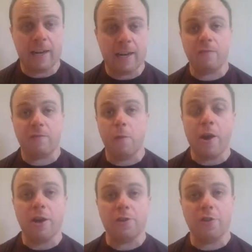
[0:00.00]
I've
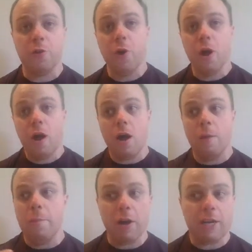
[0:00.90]
compared it to
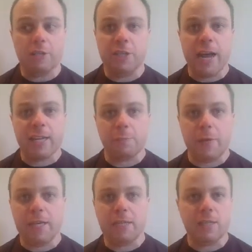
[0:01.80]
American jazz
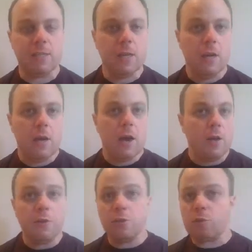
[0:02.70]
basses,
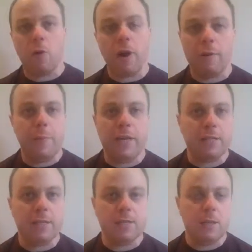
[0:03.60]
other Squire
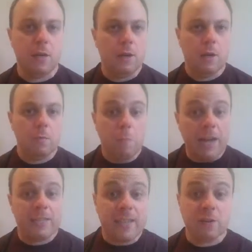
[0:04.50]
basses.
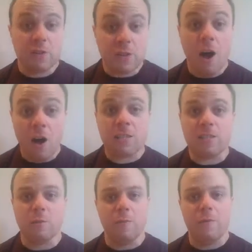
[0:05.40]
Mine sounds
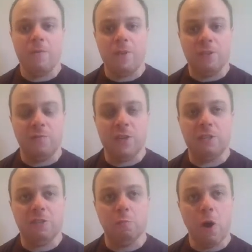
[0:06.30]
awesome. These
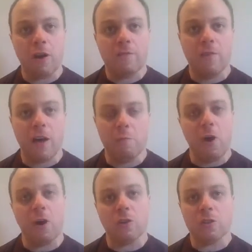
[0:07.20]
vintage modified
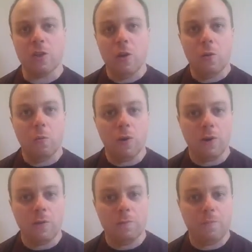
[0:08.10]
models
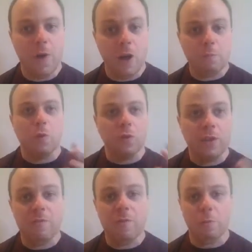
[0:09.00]
were
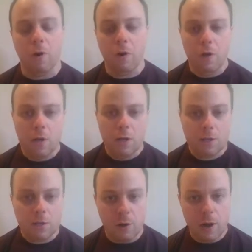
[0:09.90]
unbelievable.
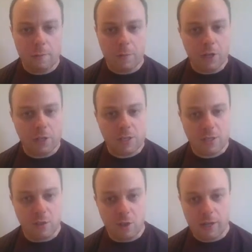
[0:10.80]
So I'm going
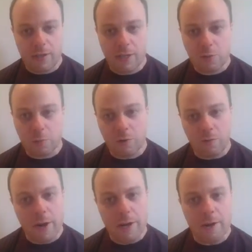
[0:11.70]
to look at this one
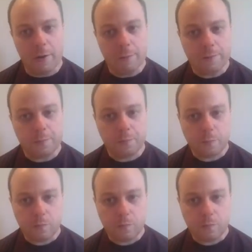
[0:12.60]
right here.